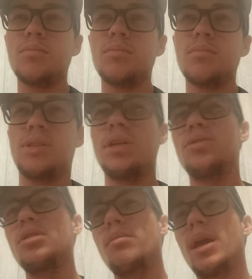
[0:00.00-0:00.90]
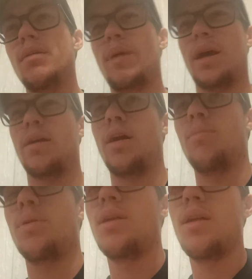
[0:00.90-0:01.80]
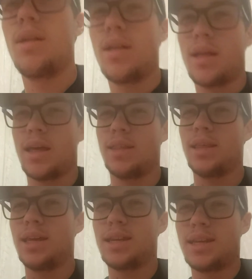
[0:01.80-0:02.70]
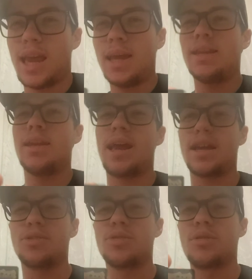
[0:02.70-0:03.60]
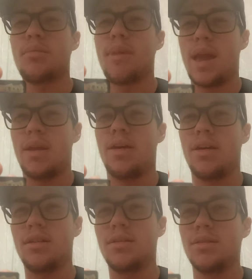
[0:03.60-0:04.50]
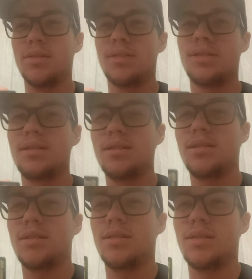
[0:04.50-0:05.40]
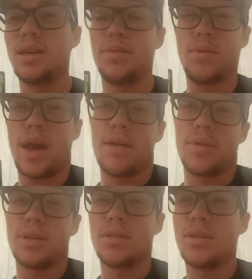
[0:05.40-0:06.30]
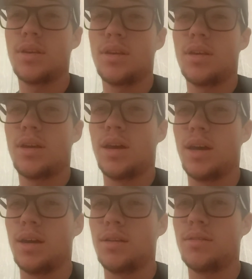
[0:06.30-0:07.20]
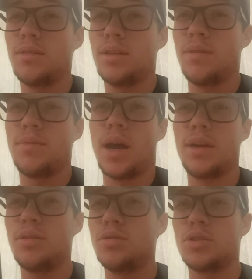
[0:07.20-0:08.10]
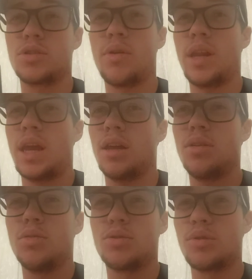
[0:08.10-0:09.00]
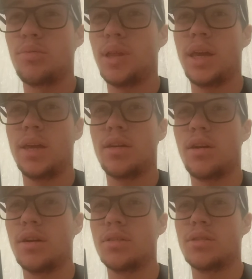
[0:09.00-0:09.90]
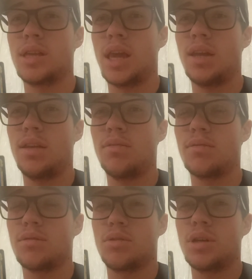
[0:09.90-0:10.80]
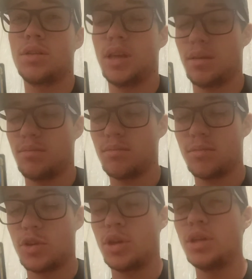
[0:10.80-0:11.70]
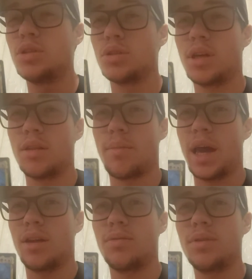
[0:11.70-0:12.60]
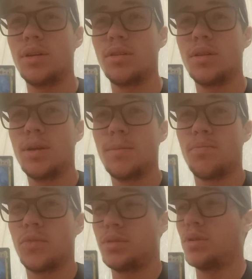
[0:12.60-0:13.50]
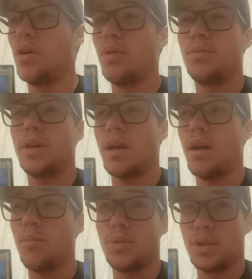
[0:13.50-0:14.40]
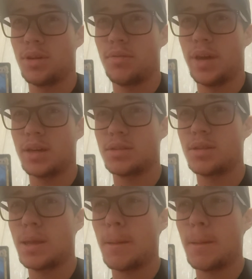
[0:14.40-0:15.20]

potentially make it back up, and then gain an extra mana if you have it. If not, you just go in hand neutral playing cards, gaining creatures on the battlefield, which will hopefully help with their effects.